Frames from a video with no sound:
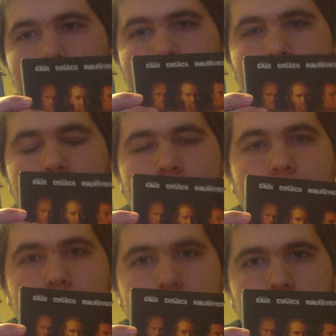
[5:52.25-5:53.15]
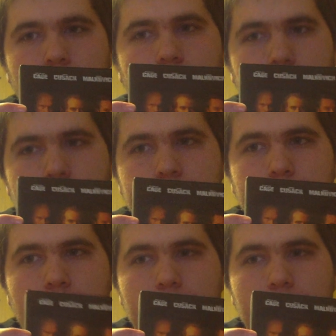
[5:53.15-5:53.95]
great action in it. I